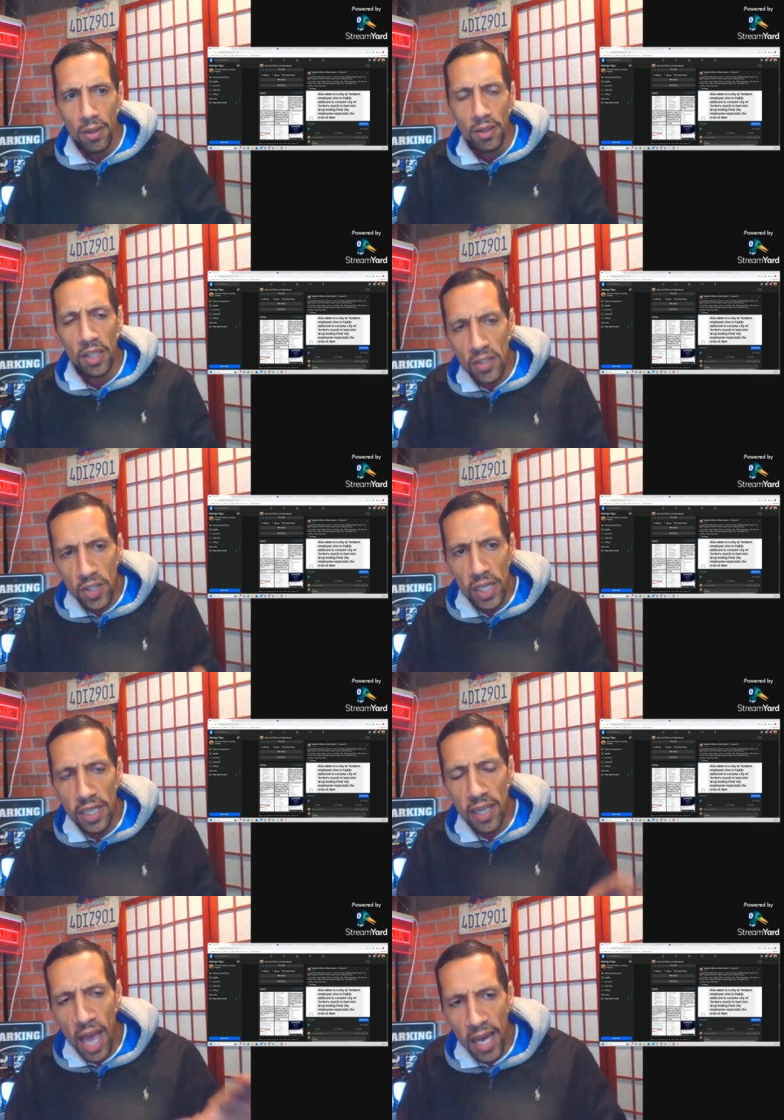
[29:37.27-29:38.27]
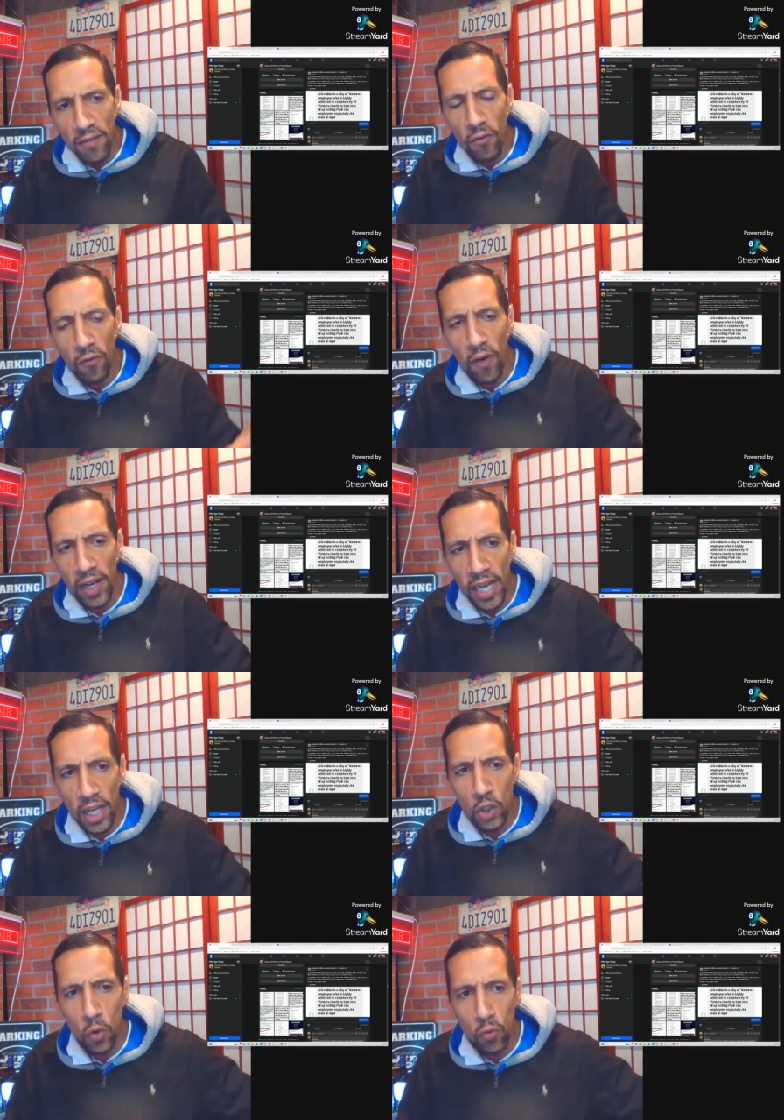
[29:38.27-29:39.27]
This city is headed for
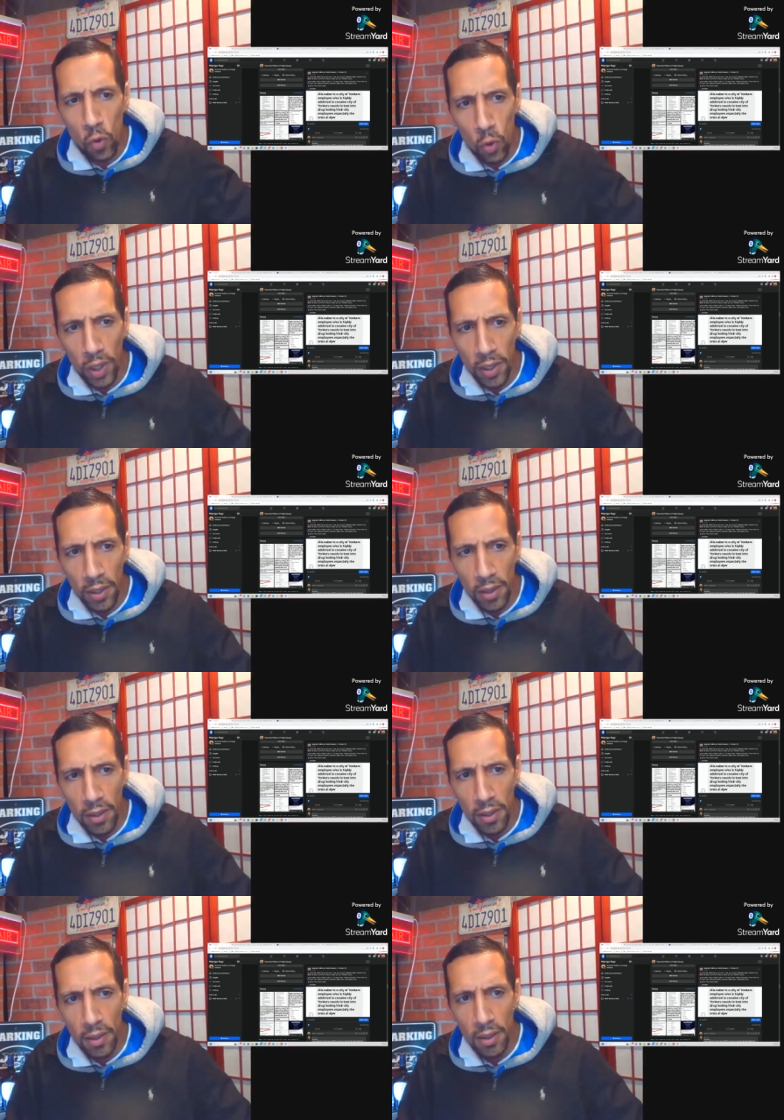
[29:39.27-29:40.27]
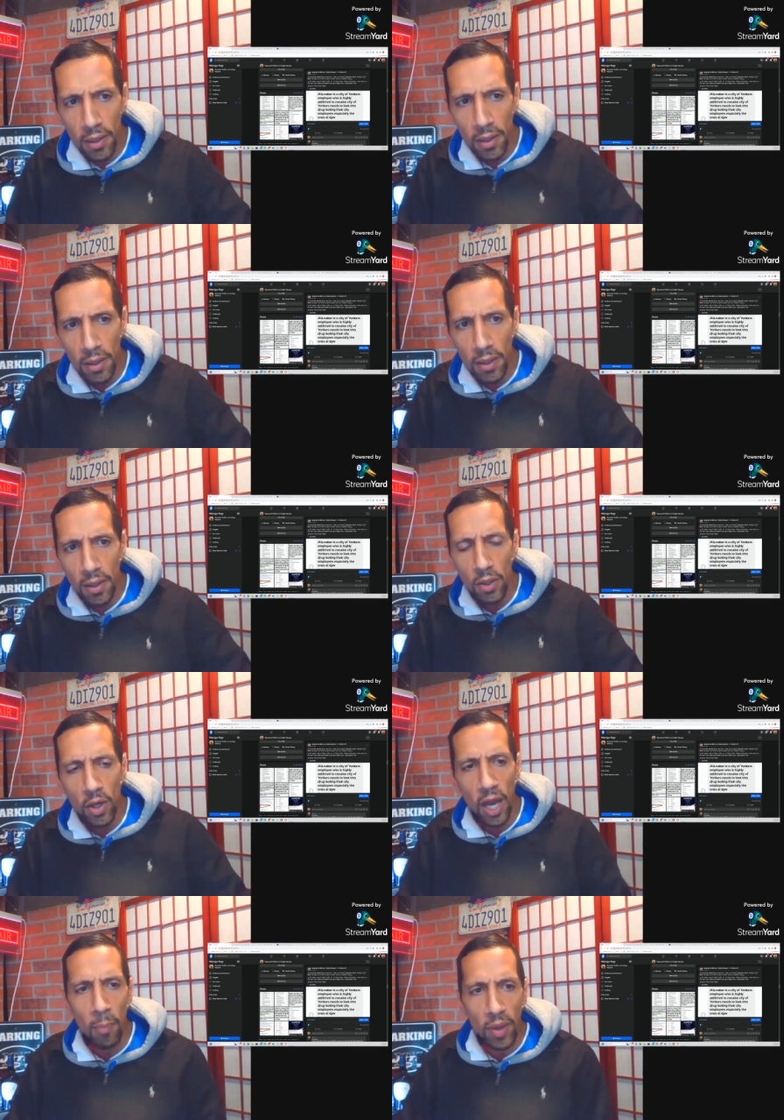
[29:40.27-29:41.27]
financial ruin. You
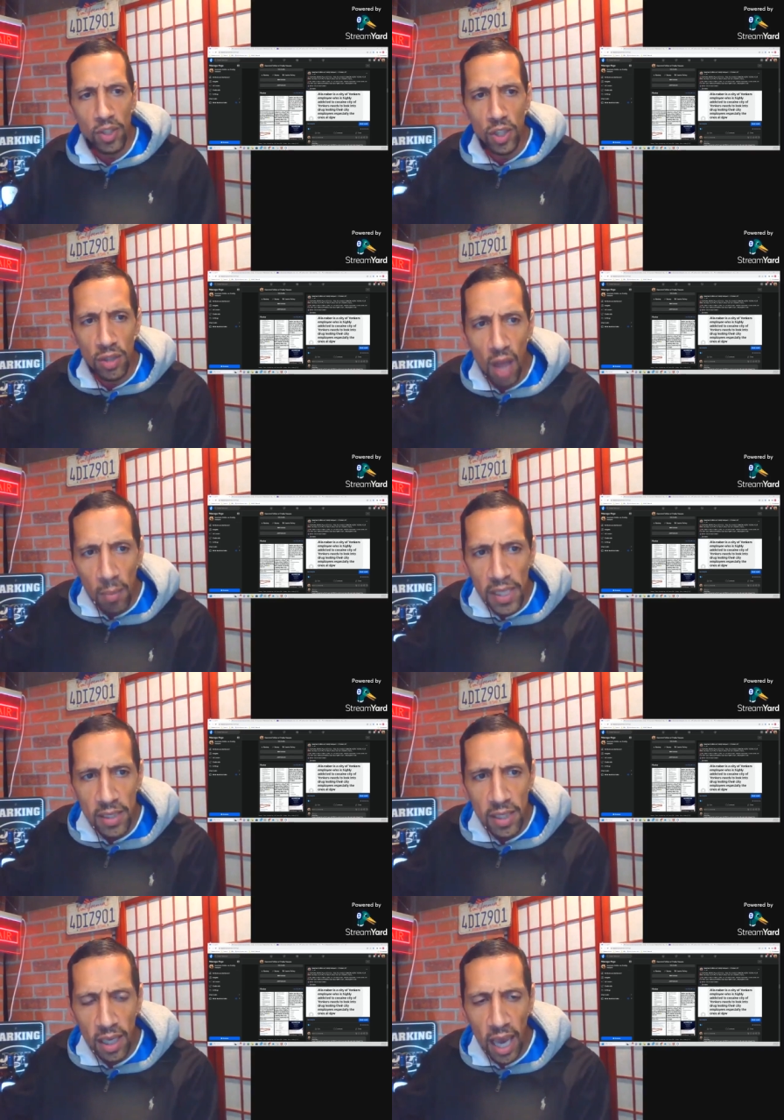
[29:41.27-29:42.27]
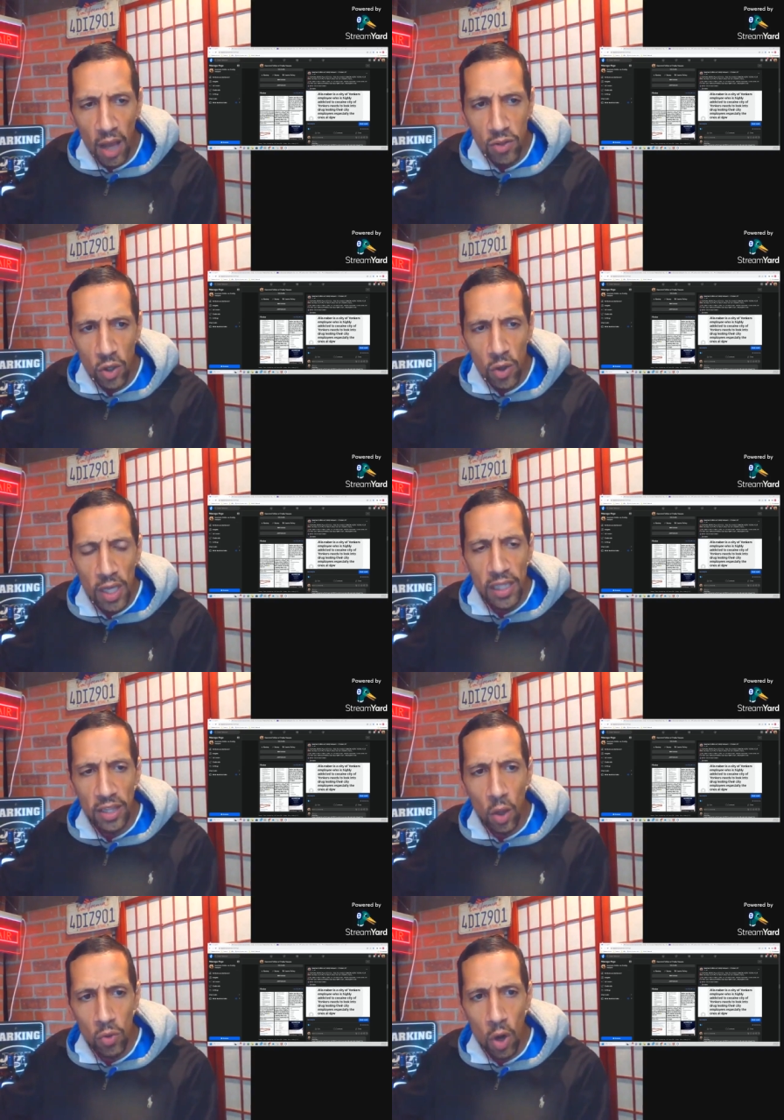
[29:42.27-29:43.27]
got a bunch of dummies in the council that
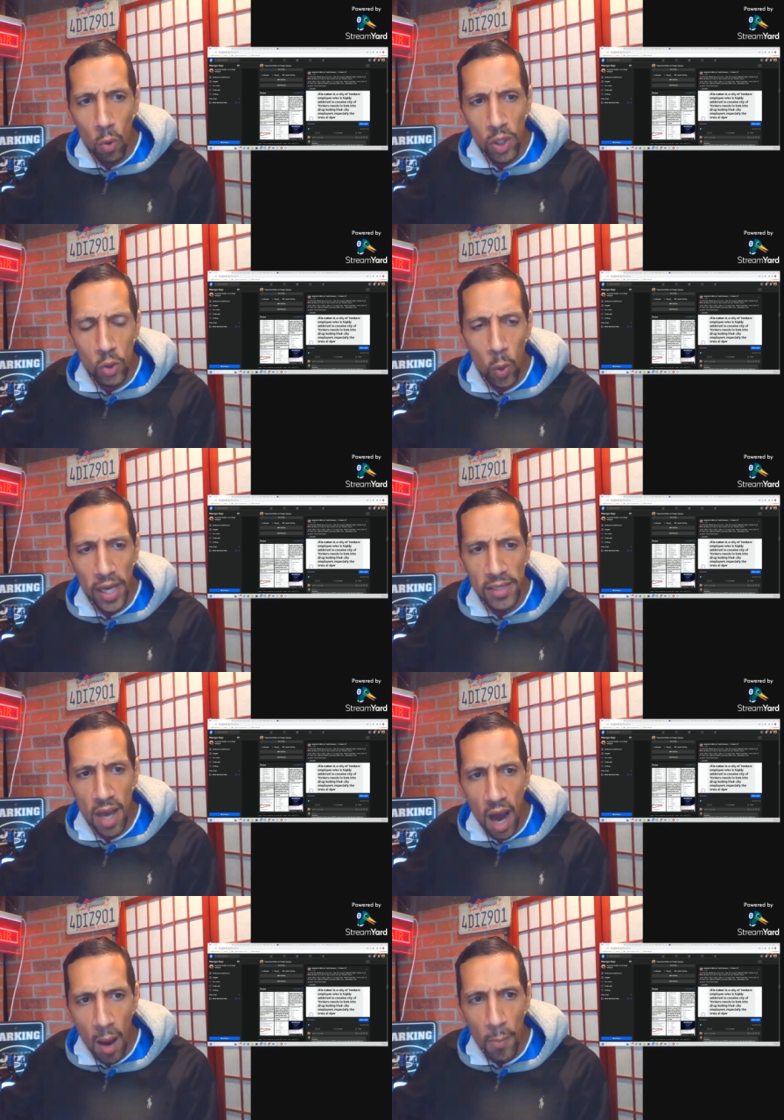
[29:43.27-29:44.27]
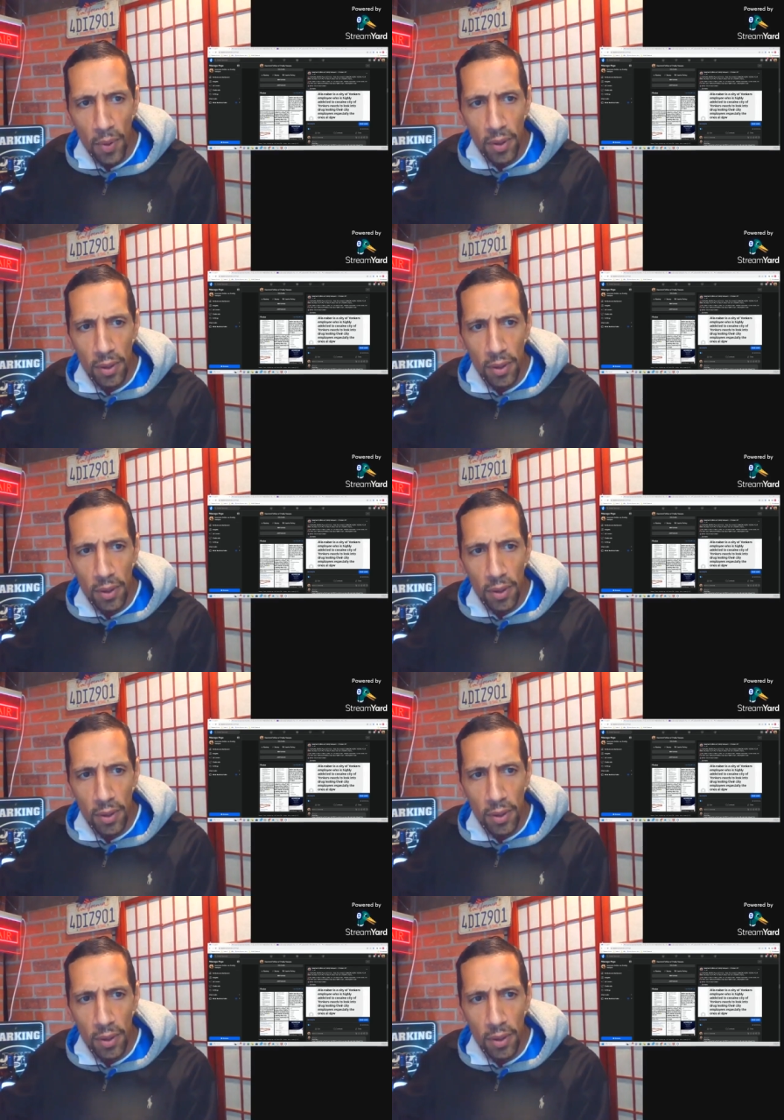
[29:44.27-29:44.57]
don't know which way is up.